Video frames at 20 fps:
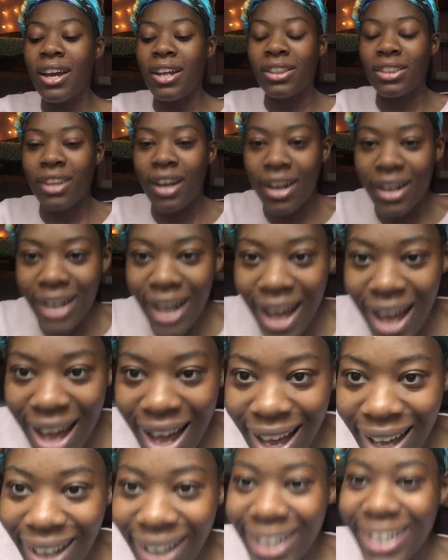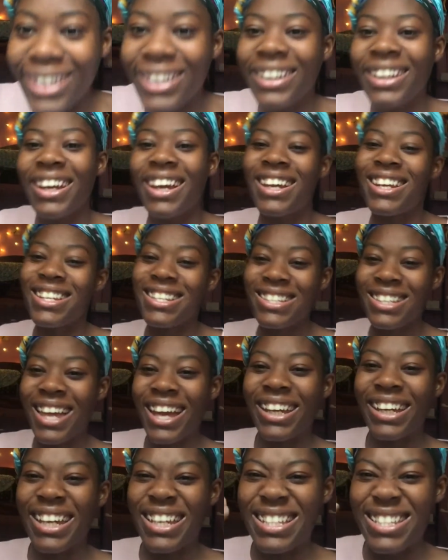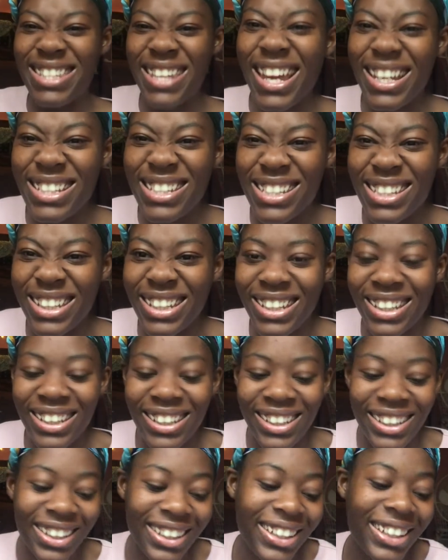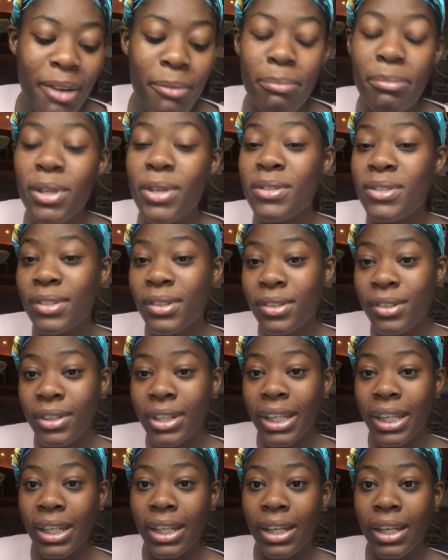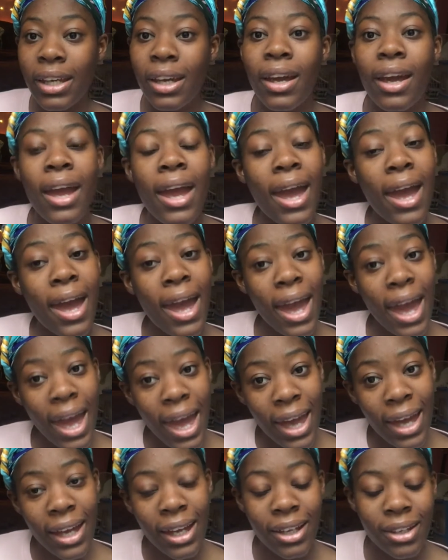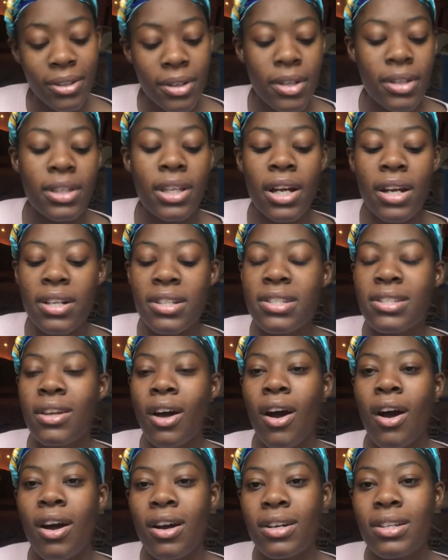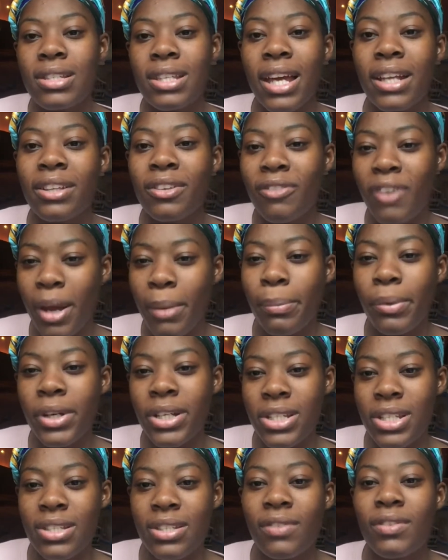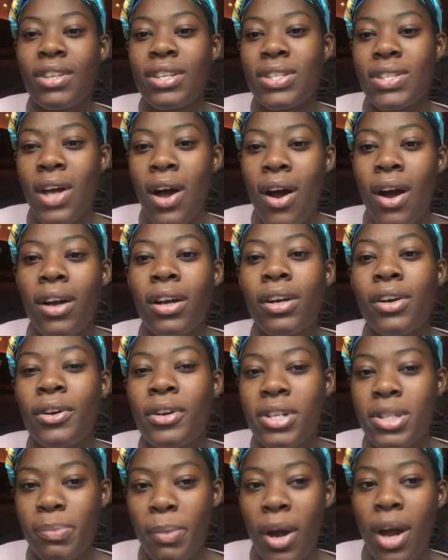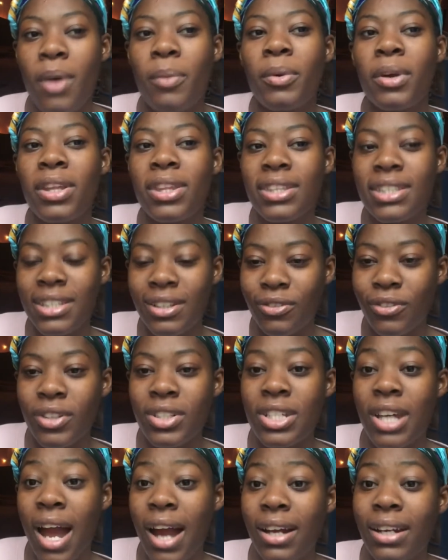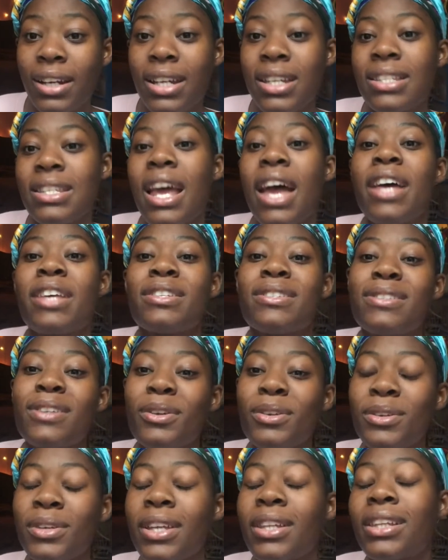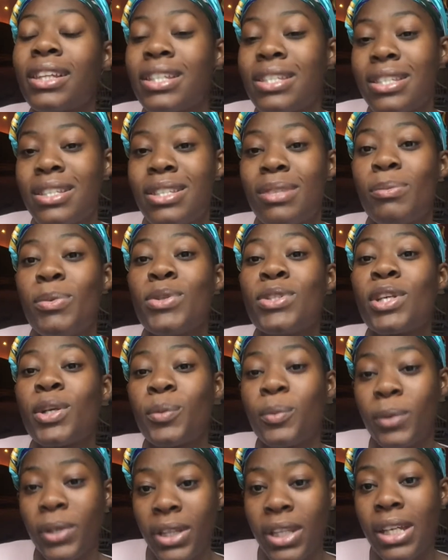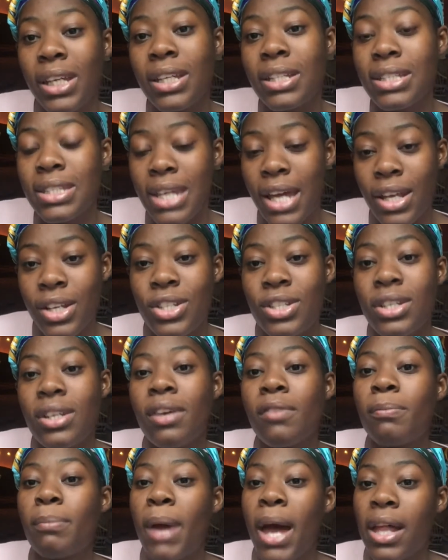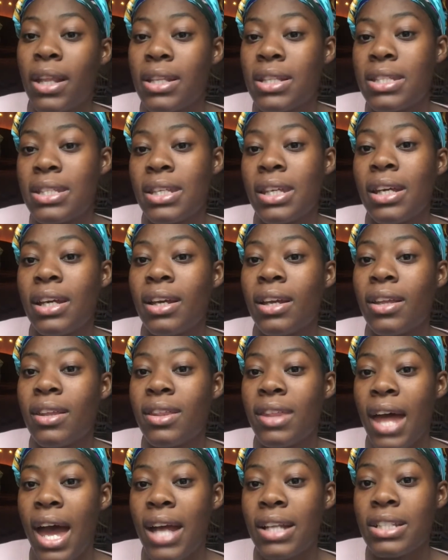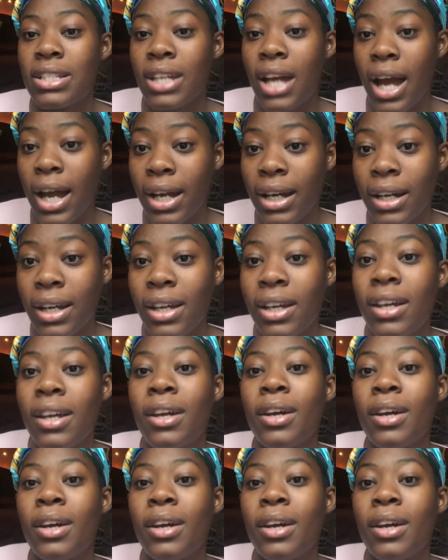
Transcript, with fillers: third eye. And it's like intention, musical key, A. There are songs like the vibrations of the song correspond with different chakras. So you can listen to music with the intention of balancing that chakra